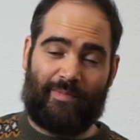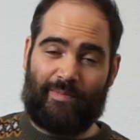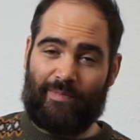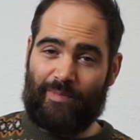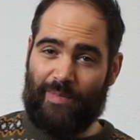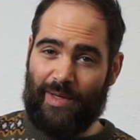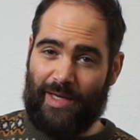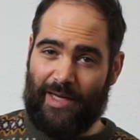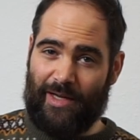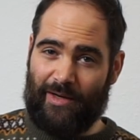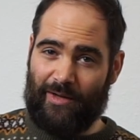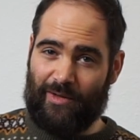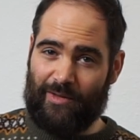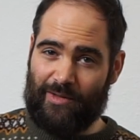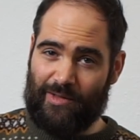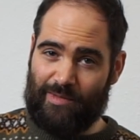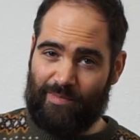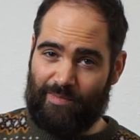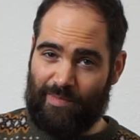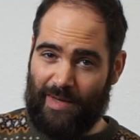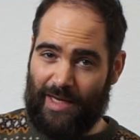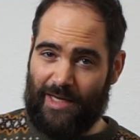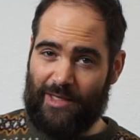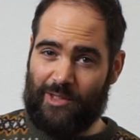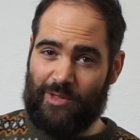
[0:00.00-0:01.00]
beginner's
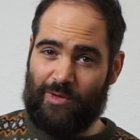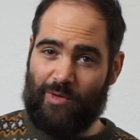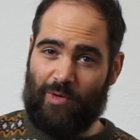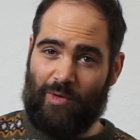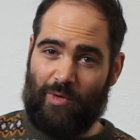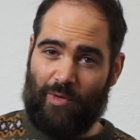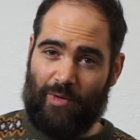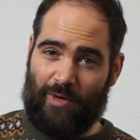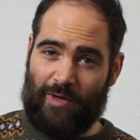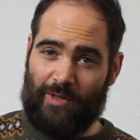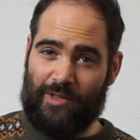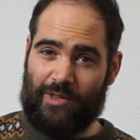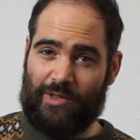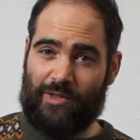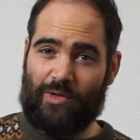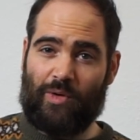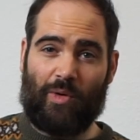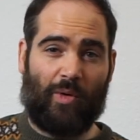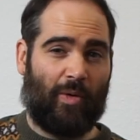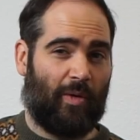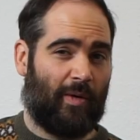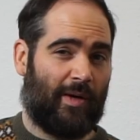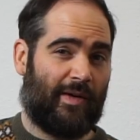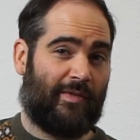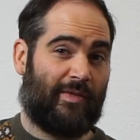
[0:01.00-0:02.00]
banjo course
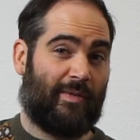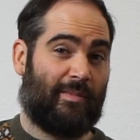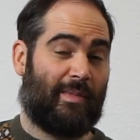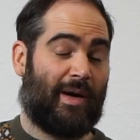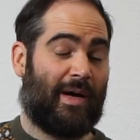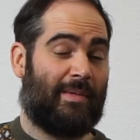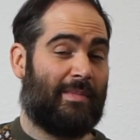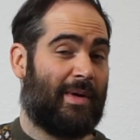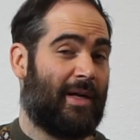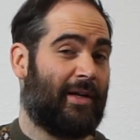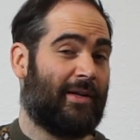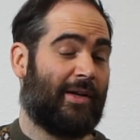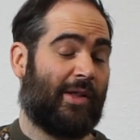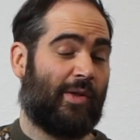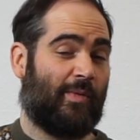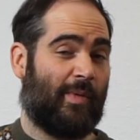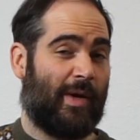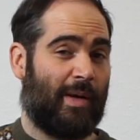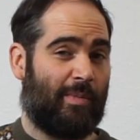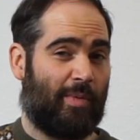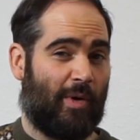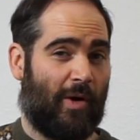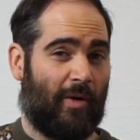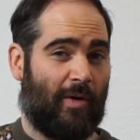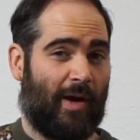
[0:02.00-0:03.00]
or even my Melody of the Week
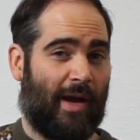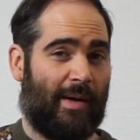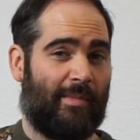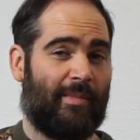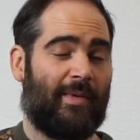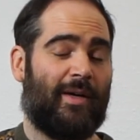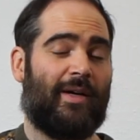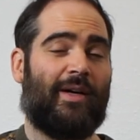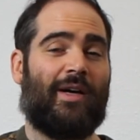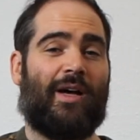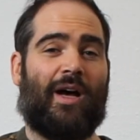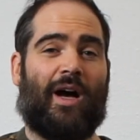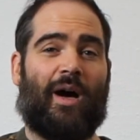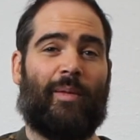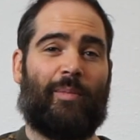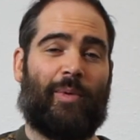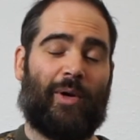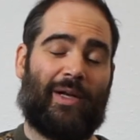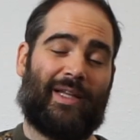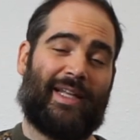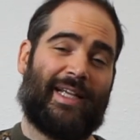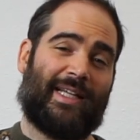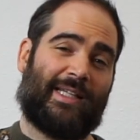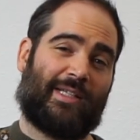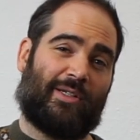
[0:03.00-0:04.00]
program. I'll
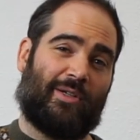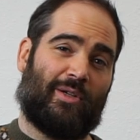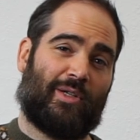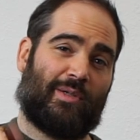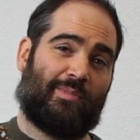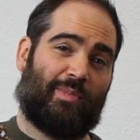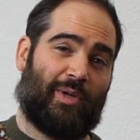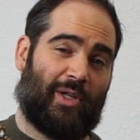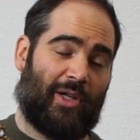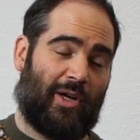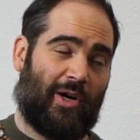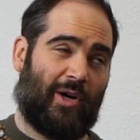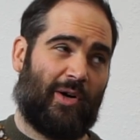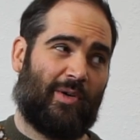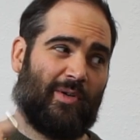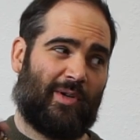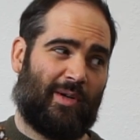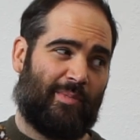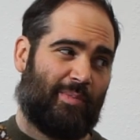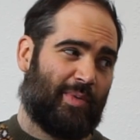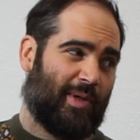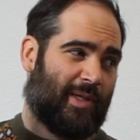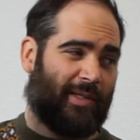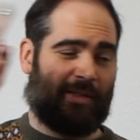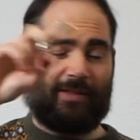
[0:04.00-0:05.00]
put links to those below. I'll
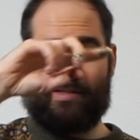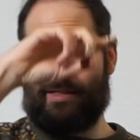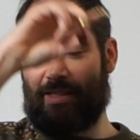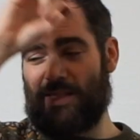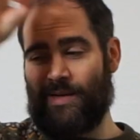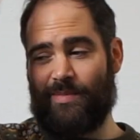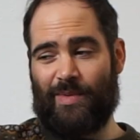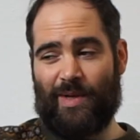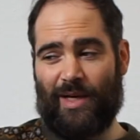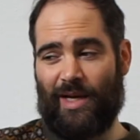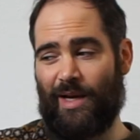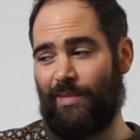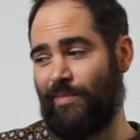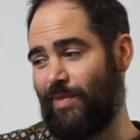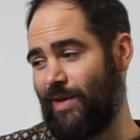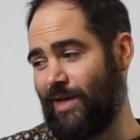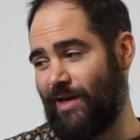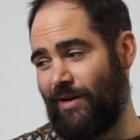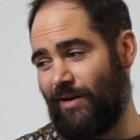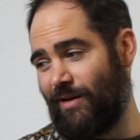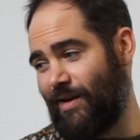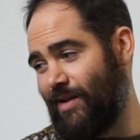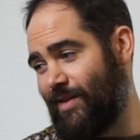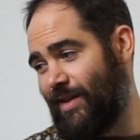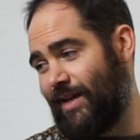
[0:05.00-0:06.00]
put something up
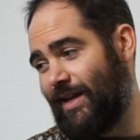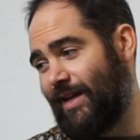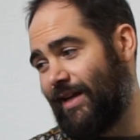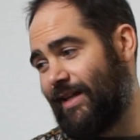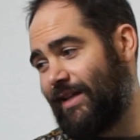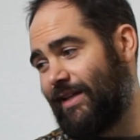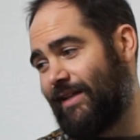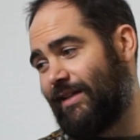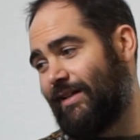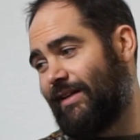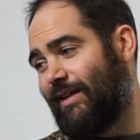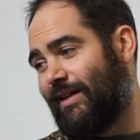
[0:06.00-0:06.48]
here, I think.